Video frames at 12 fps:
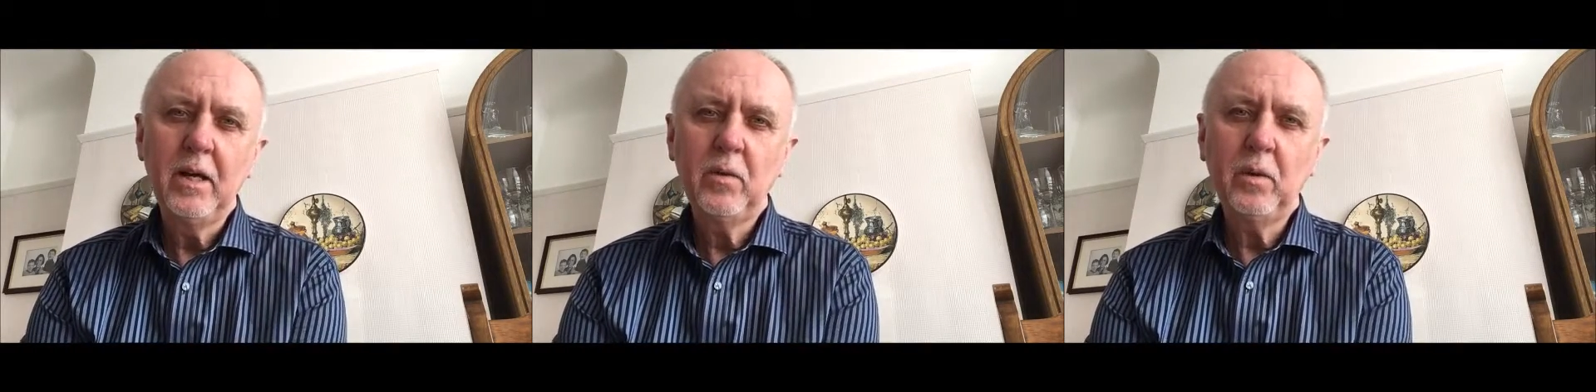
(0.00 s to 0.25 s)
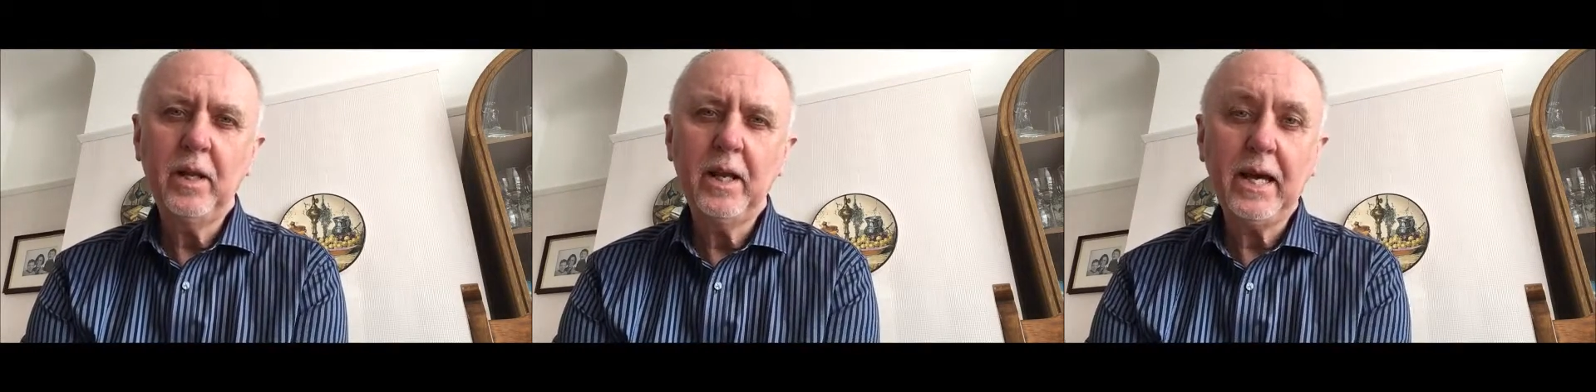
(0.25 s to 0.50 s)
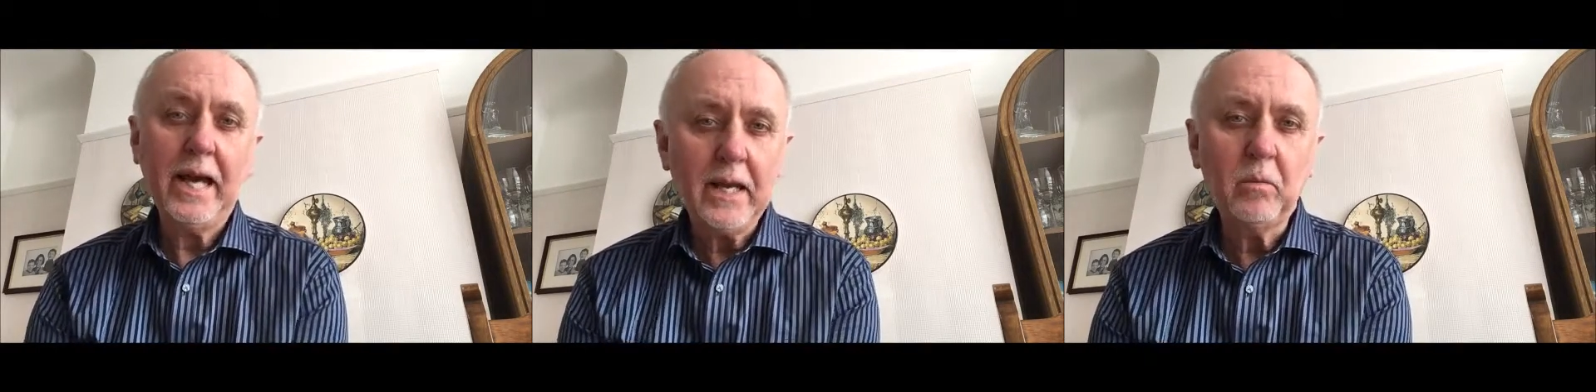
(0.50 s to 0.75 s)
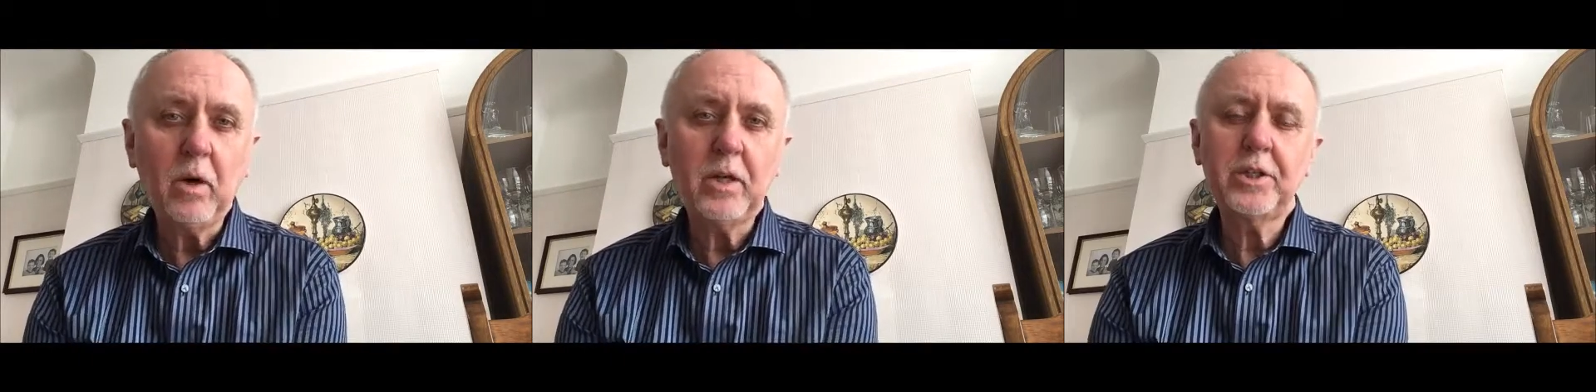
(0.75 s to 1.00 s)
with our
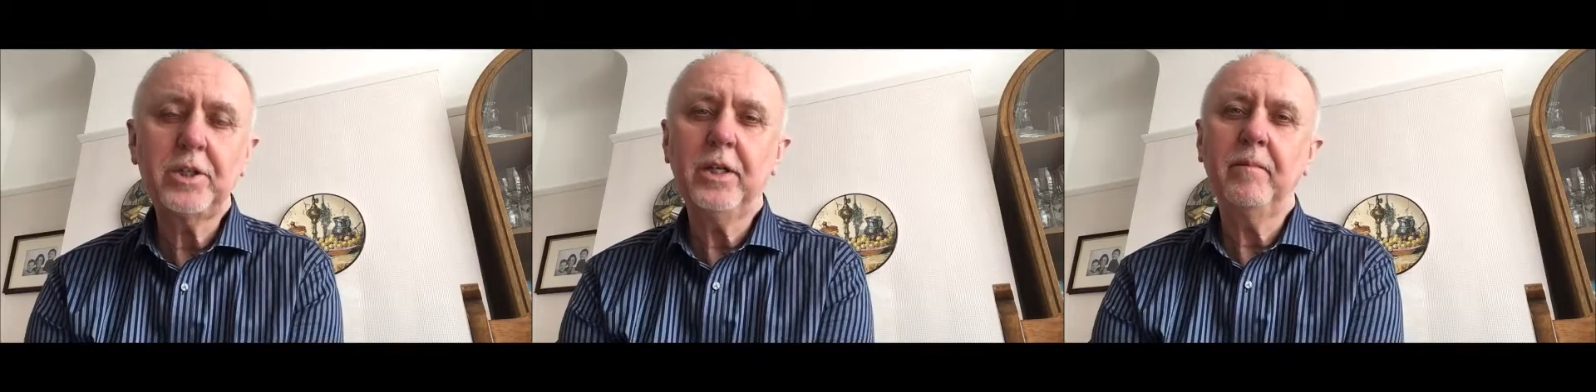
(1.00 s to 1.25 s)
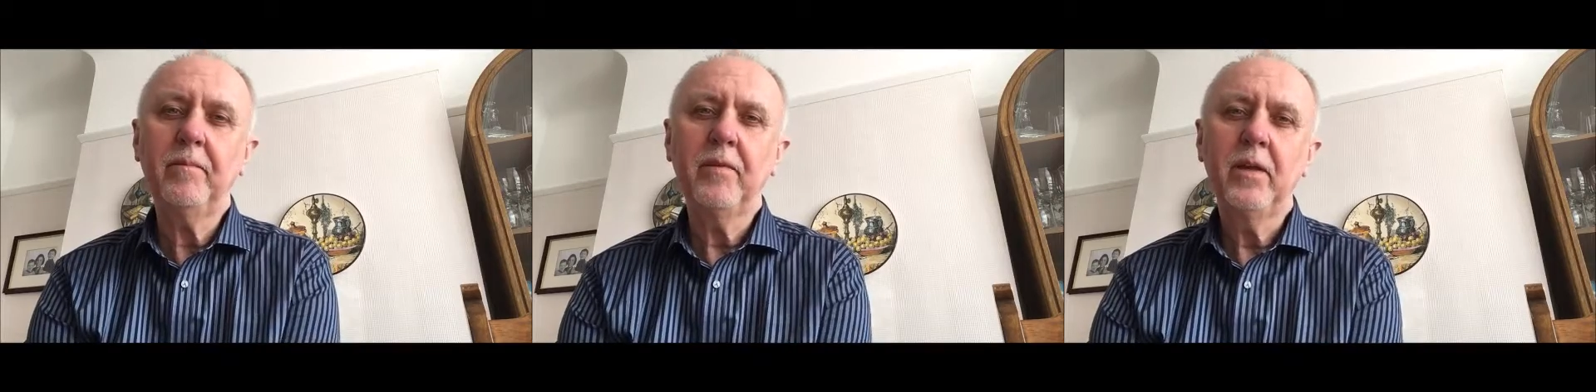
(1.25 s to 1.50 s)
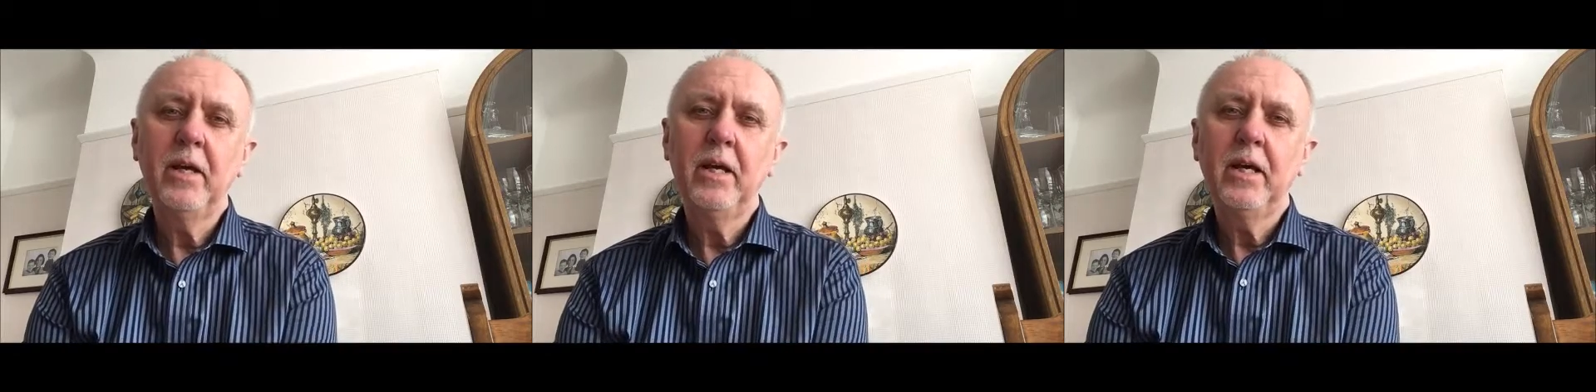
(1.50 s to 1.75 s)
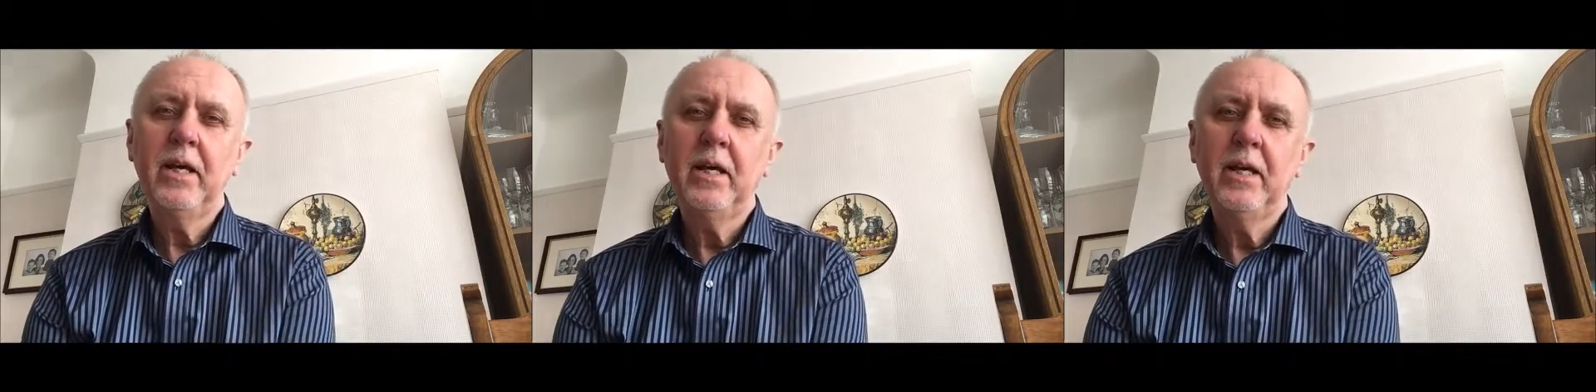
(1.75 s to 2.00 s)
hand washing
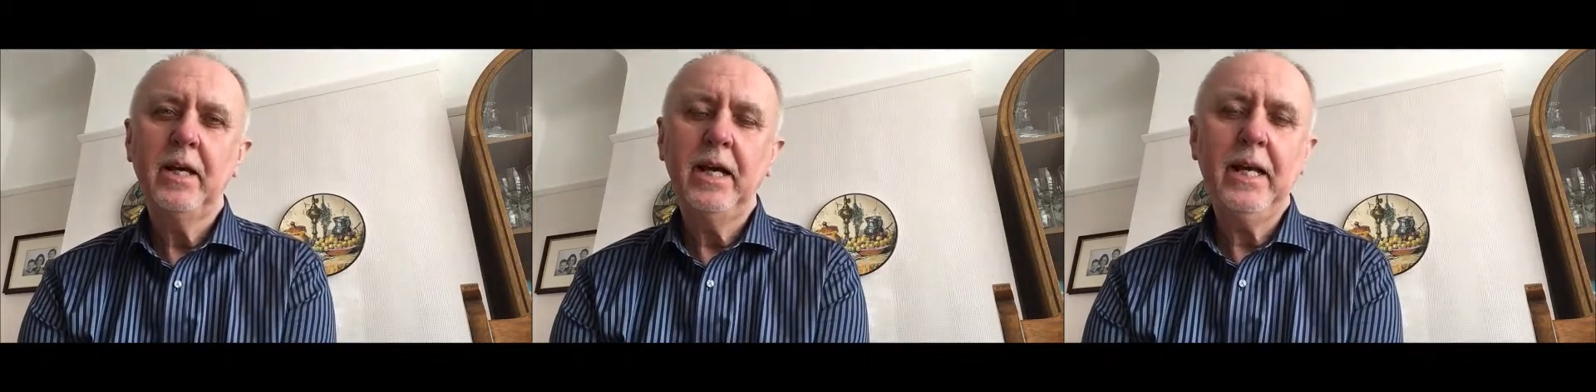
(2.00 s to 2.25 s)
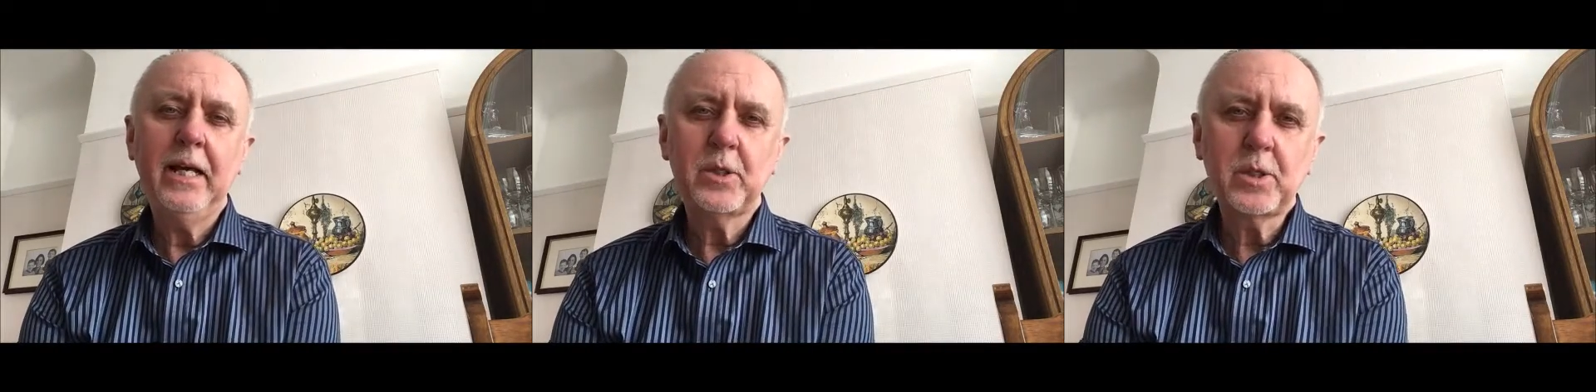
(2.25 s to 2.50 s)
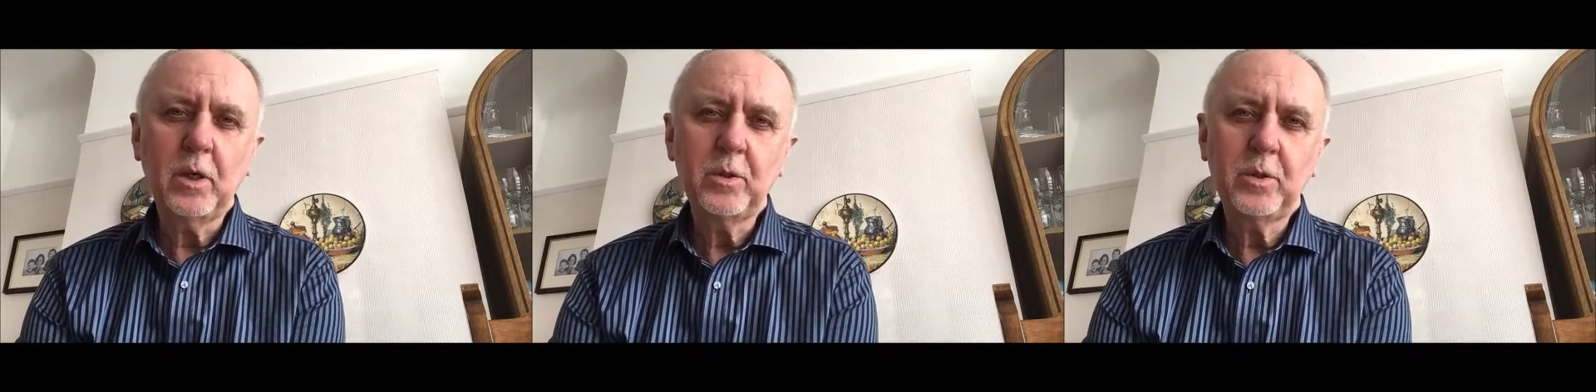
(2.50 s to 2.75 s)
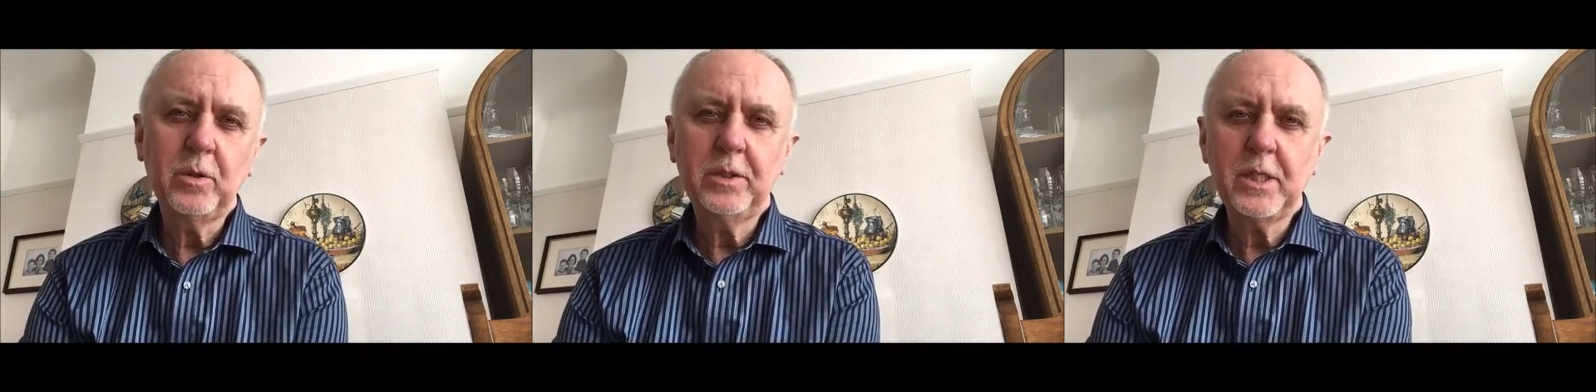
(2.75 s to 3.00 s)
and our
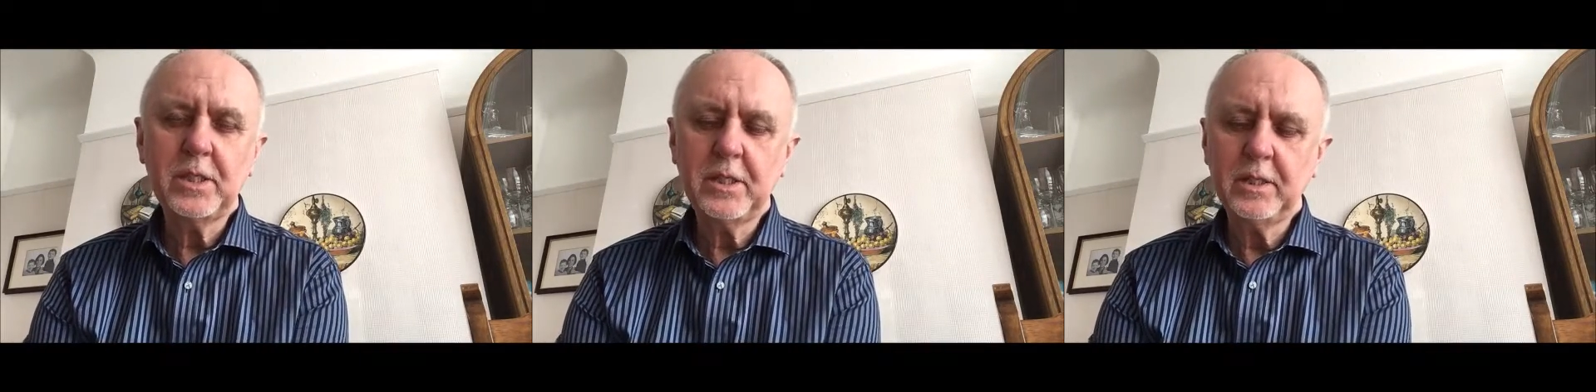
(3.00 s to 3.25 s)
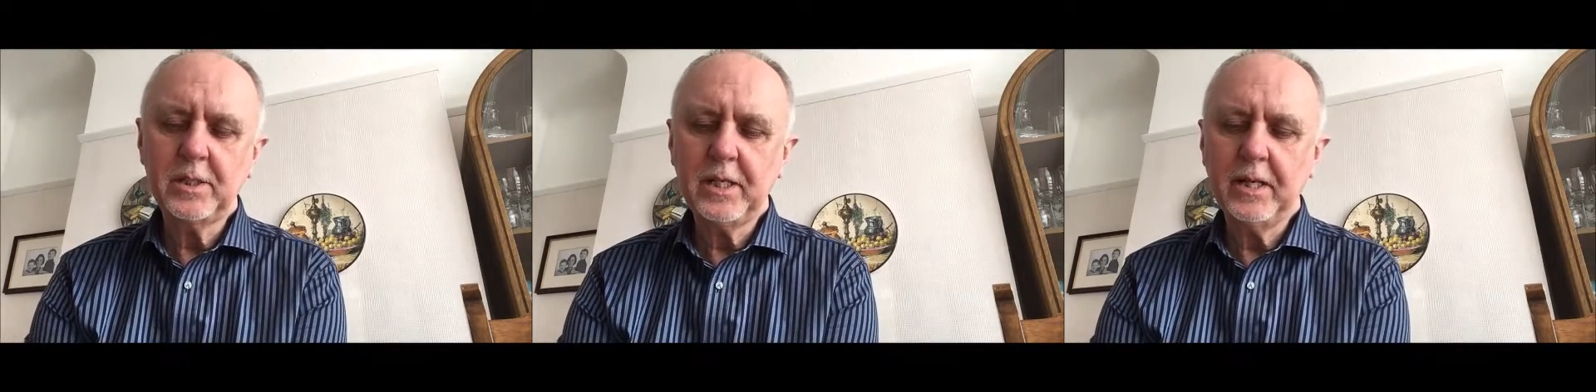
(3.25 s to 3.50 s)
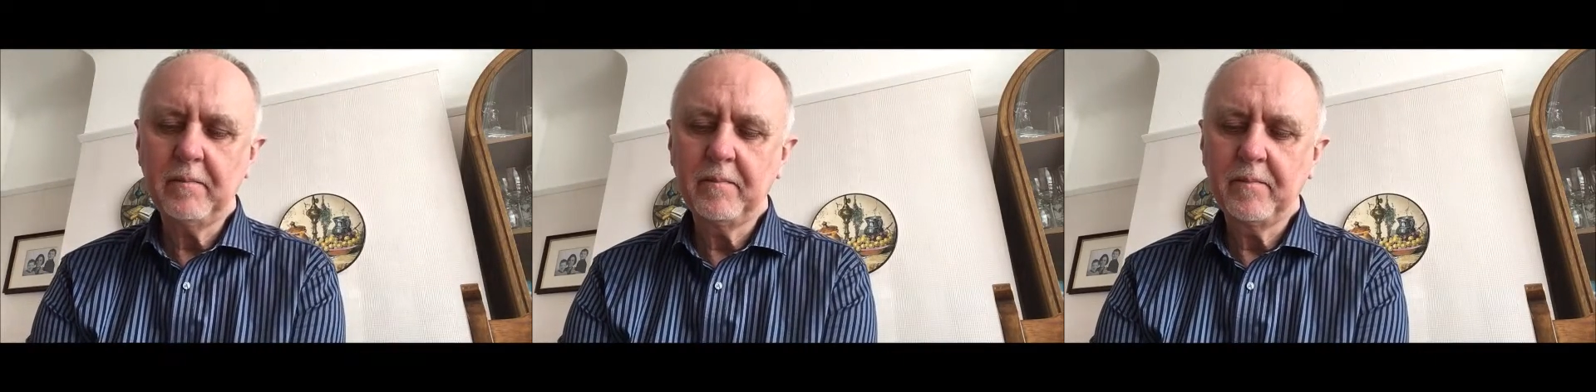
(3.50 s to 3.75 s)
social distancing.